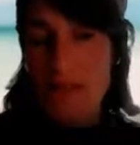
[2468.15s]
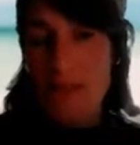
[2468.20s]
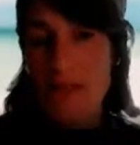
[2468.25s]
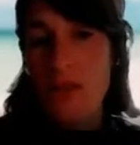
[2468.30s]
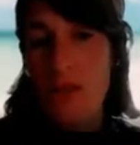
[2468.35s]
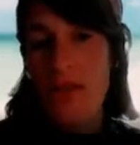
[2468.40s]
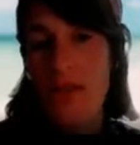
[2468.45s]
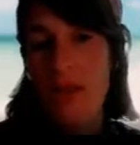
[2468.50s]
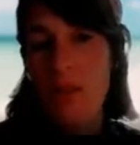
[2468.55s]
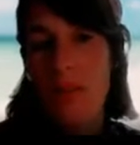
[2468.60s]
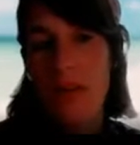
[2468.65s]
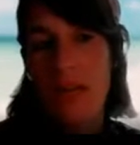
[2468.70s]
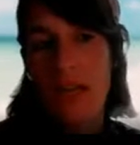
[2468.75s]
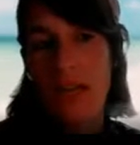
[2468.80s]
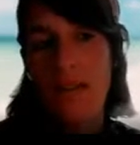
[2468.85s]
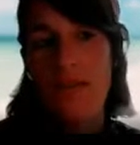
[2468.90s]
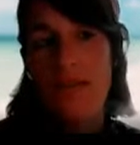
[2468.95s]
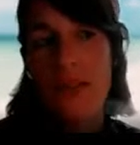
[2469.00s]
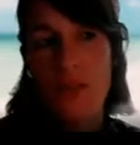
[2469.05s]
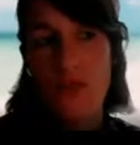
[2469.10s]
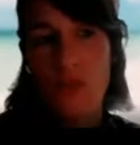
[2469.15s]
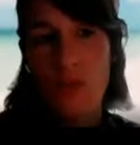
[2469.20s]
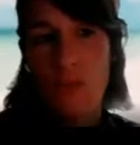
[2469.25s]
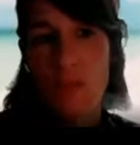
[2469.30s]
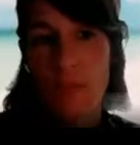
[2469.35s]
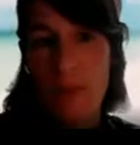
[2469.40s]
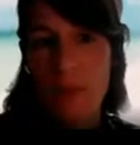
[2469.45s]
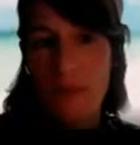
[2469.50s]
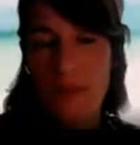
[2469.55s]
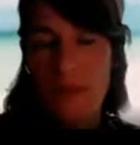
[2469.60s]
So they believe they
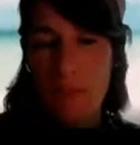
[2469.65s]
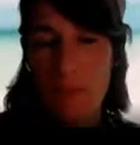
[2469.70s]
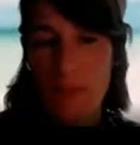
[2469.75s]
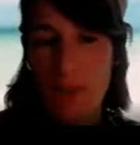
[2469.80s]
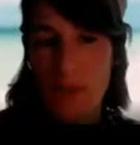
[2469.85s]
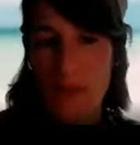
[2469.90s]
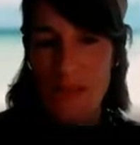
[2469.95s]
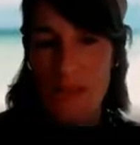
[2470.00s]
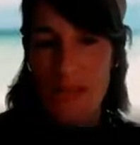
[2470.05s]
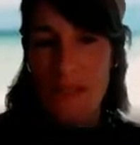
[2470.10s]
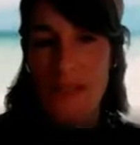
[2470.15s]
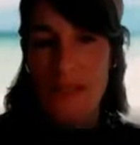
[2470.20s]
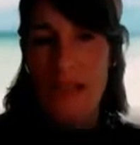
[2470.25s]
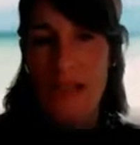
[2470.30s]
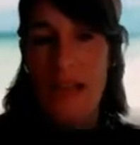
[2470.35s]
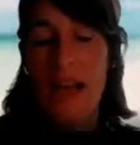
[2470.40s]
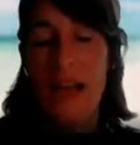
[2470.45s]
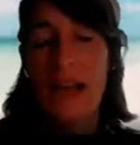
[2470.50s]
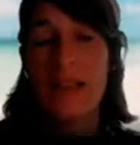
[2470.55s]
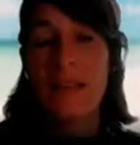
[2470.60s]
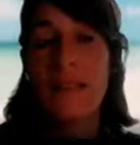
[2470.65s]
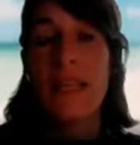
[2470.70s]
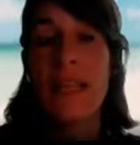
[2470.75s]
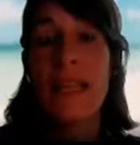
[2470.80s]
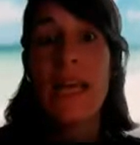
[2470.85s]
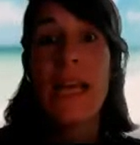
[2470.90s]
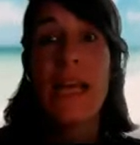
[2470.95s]
support the process, and